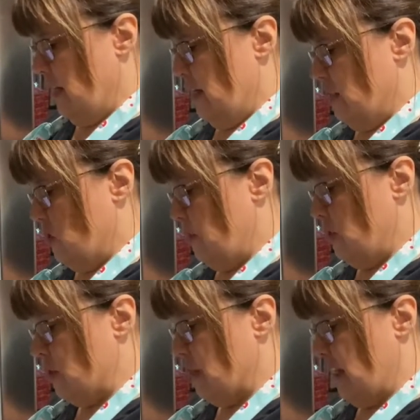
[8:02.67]
So I'm
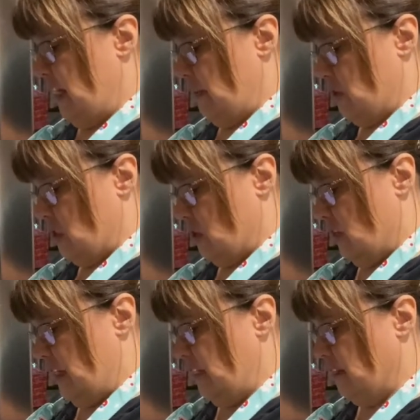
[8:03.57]
just going to keep
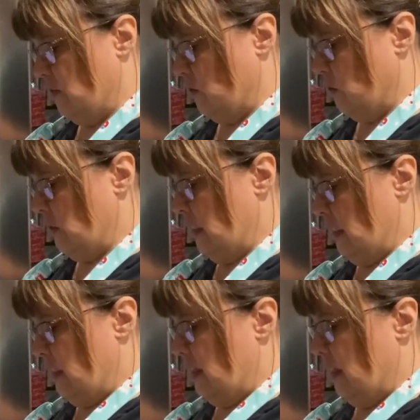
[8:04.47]
stirring
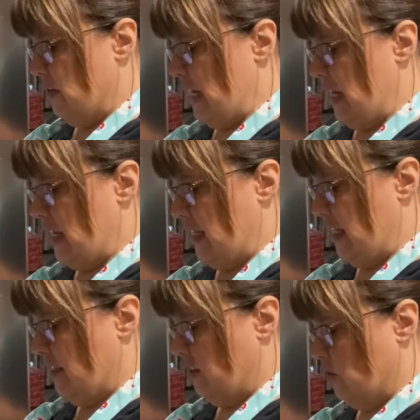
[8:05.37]
every now and then.